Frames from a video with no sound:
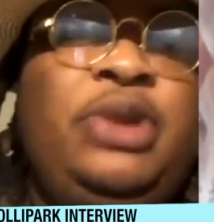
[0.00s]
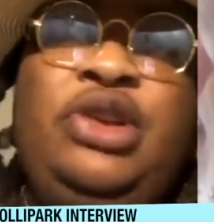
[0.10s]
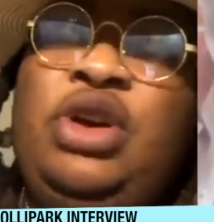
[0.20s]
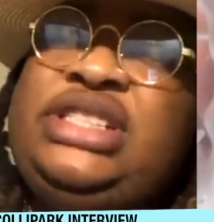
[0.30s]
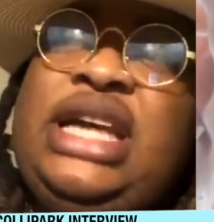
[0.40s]

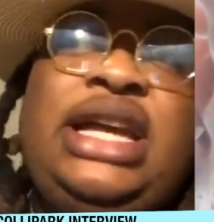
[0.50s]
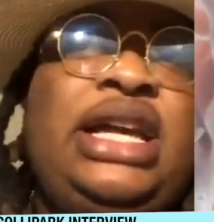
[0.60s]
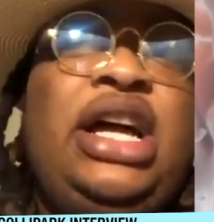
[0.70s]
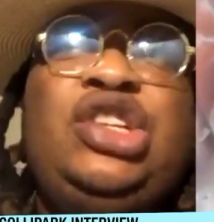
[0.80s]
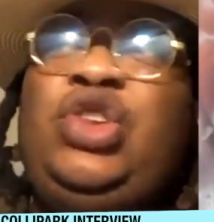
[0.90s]
You're gonna sign a
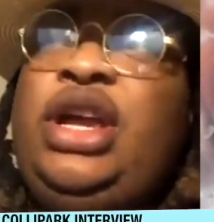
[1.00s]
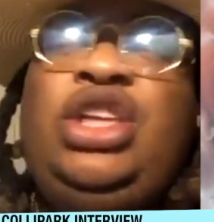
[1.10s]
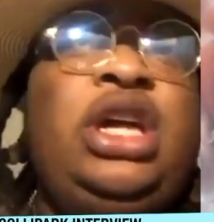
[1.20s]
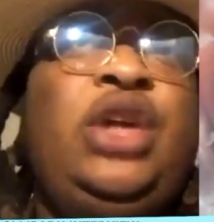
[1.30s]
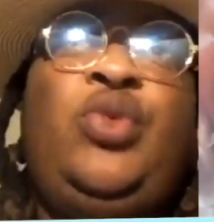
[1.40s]
contract,
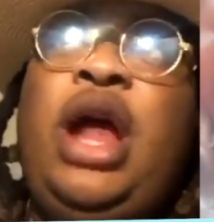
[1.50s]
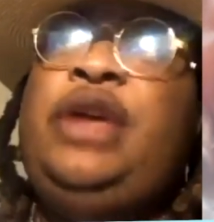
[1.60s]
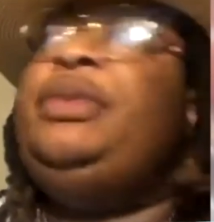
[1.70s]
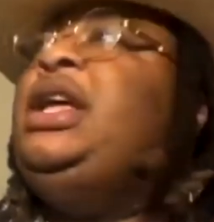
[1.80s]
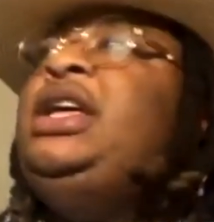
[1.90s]
you'll get
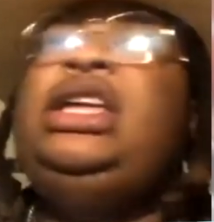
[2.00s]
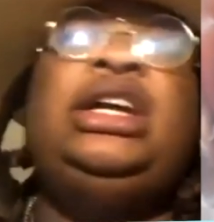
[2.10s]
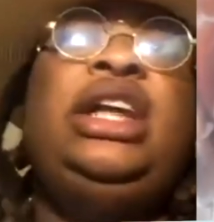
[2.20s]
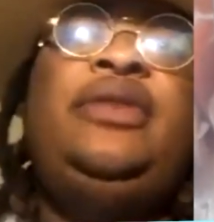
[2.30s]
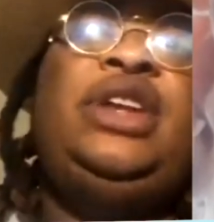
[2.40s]
raped,
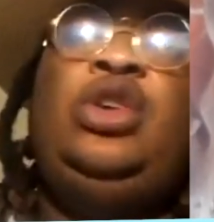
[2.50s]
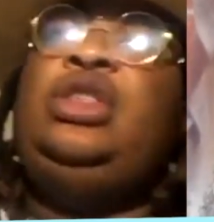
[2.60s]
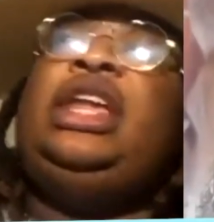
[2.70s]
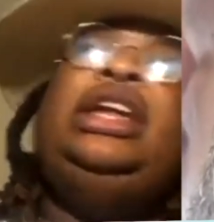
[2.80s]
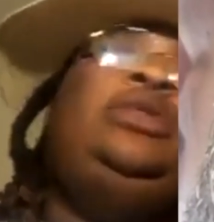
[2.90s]
you'll never know. You
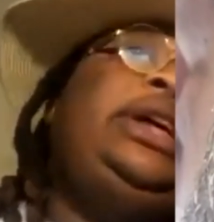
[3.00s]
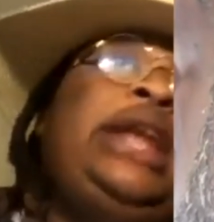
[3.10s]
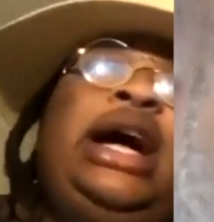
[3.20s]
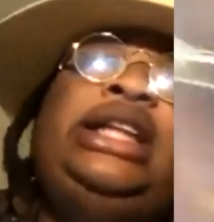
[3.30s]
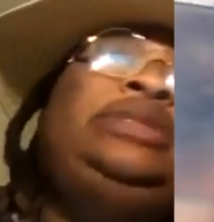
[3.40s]
think you're getting
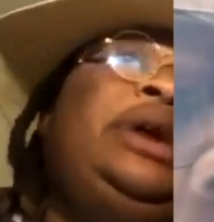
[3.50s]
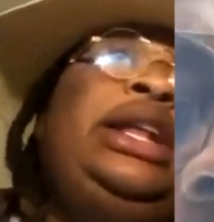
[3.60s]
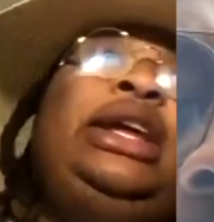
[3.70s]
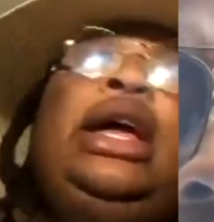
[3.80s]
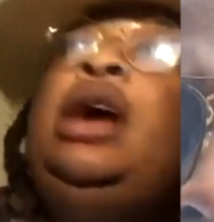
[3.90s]
all this
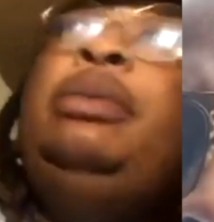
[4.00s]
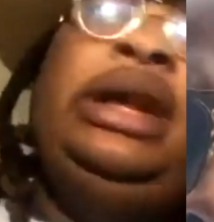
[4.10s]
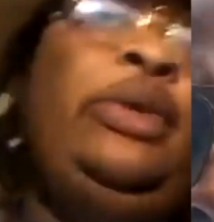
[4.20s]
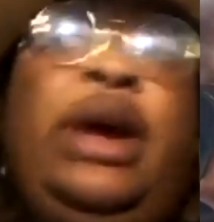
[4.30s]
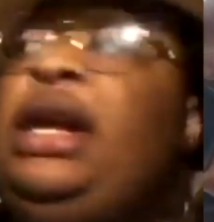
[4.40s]
money,
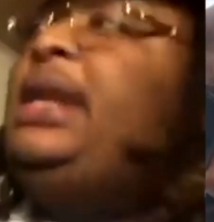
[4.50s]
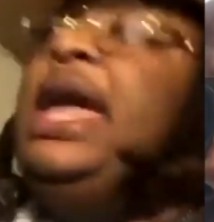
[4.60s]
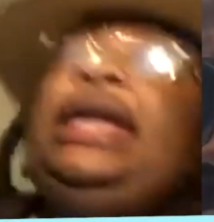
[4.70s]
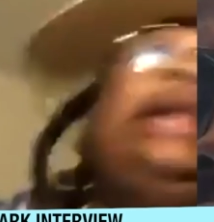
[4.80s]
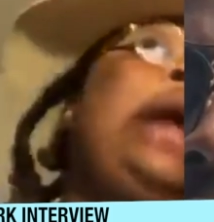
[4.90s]
but it really
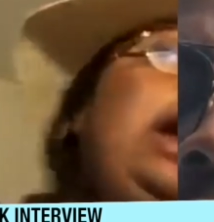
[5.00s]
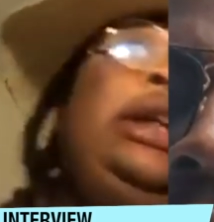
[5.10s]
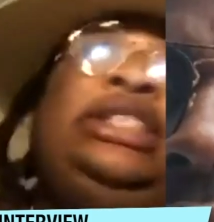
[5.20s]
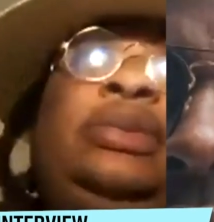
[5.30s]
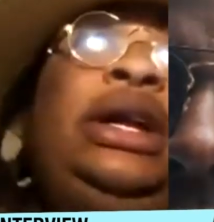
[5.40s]
they getting
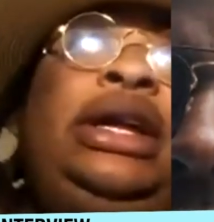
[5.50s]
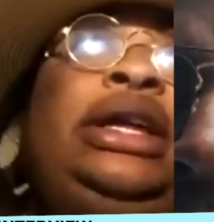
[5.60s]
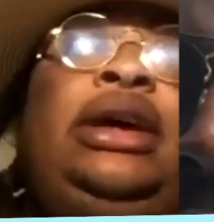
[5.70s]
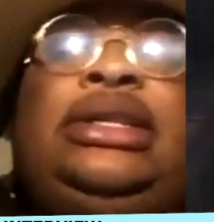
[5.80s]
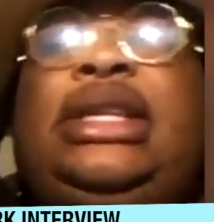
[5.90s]
all this money.
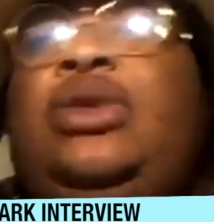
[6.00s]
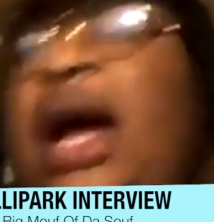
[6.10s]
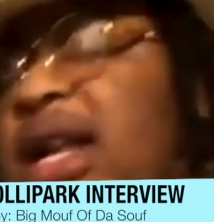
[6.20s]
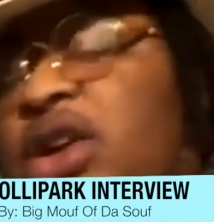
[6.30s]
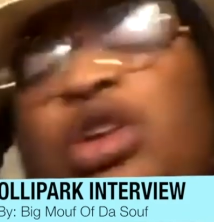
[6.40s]
You know what I'm saying? You
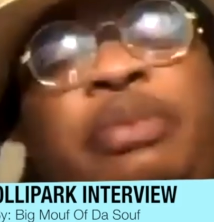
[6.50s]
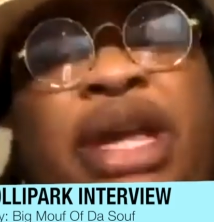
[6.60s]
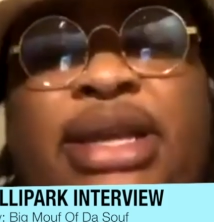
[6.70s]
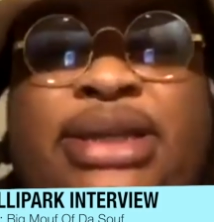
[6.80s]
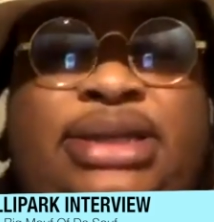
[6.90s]
gotta know the business.